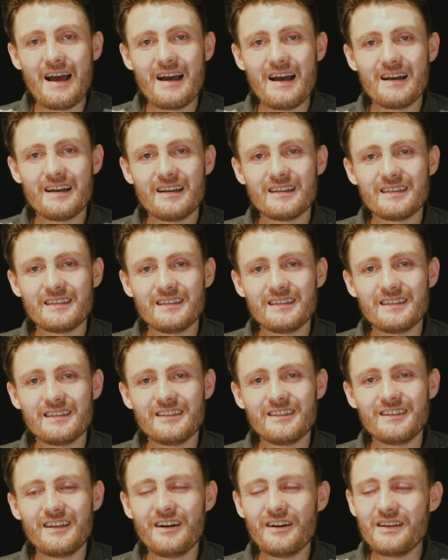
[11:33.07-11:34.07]

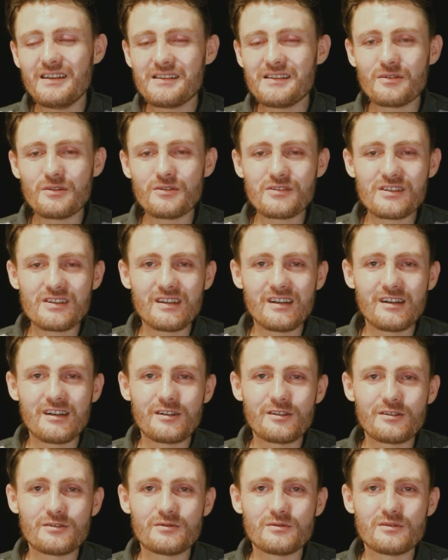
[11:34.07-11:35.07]
and you know, he's
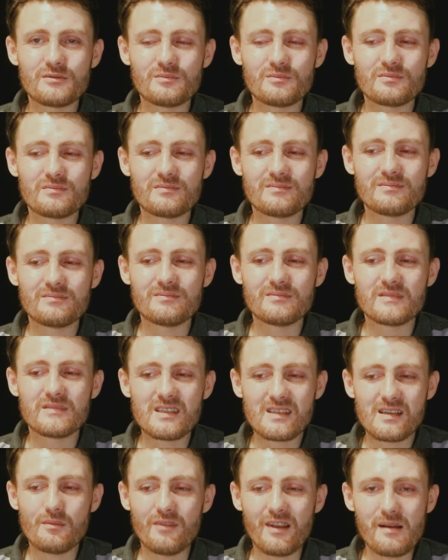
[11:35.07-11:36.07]
also,
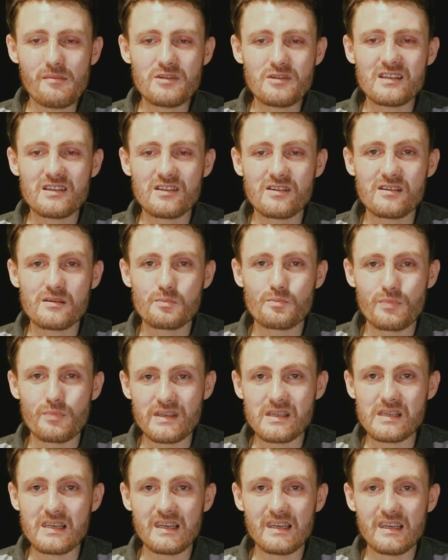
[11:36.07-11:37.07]
sometimes he's
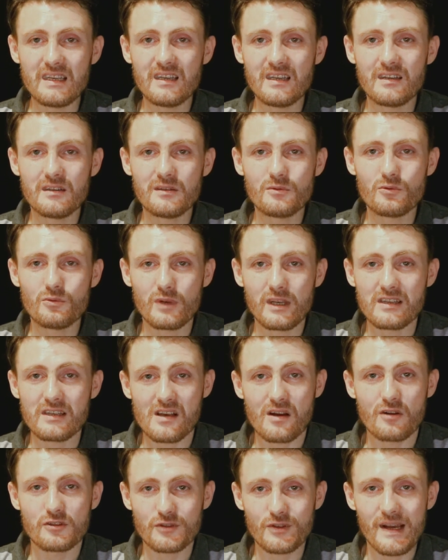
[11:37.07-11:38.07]
just busy with
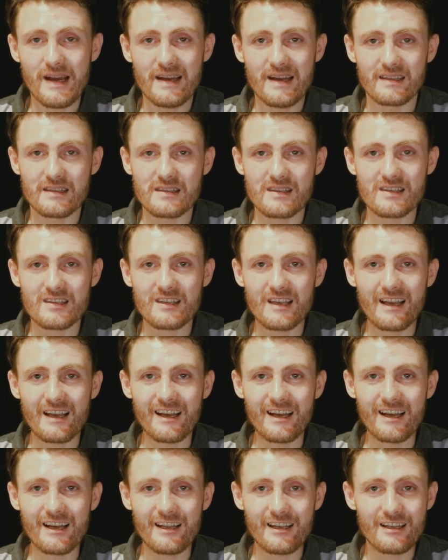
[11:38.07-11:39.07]
his own trades,
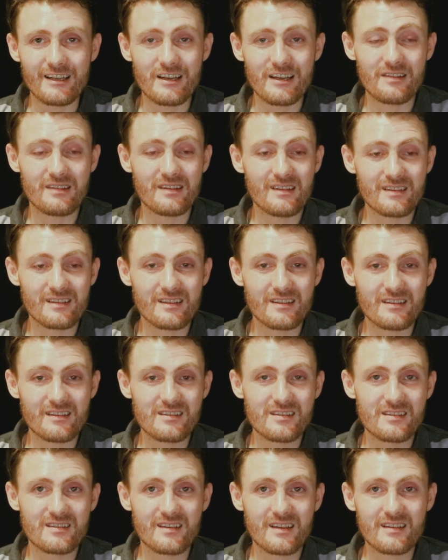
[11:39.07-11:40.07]
and I think
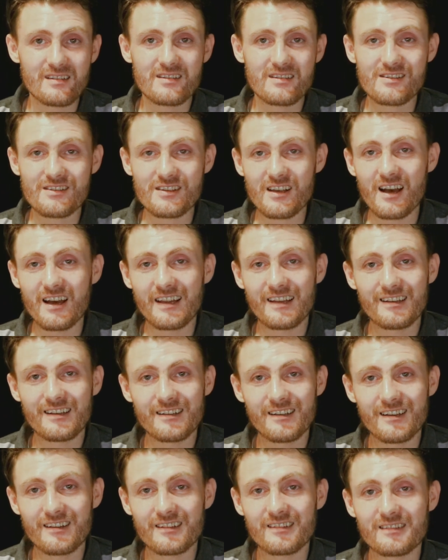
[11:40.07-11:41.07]
that's that's a
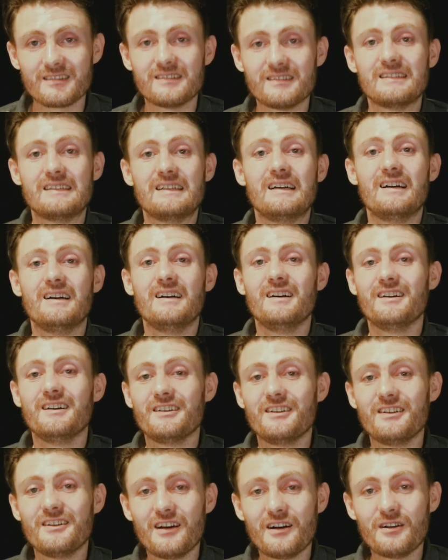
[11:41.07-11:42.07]
sign that,
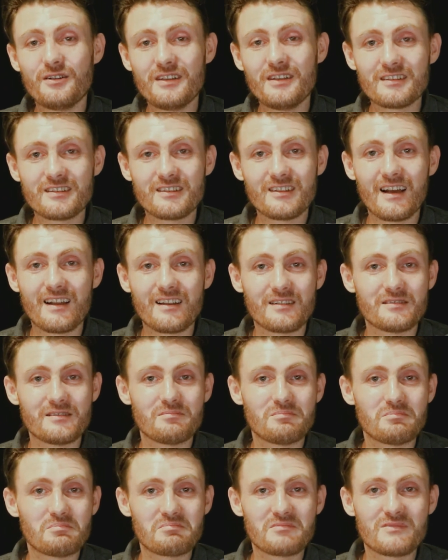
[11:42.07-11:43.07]
you know, he's not
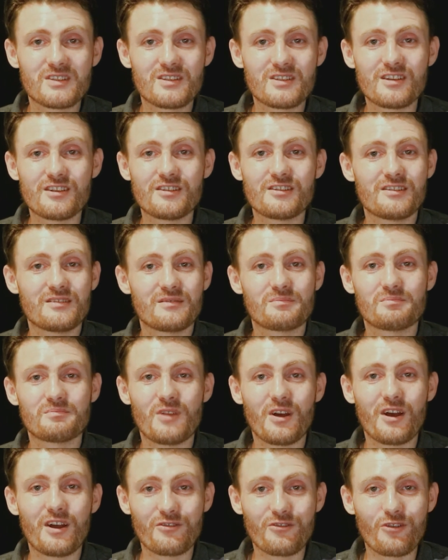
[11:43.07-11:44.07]
just
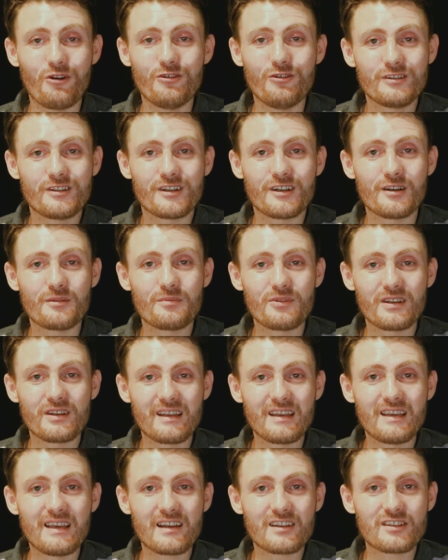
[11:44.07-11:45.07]
a talker,
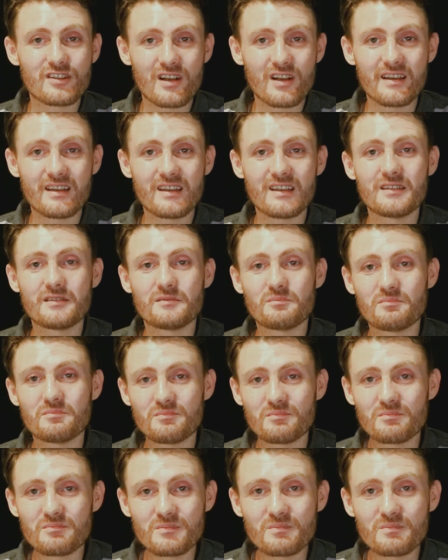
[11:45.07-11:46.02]
but he actually,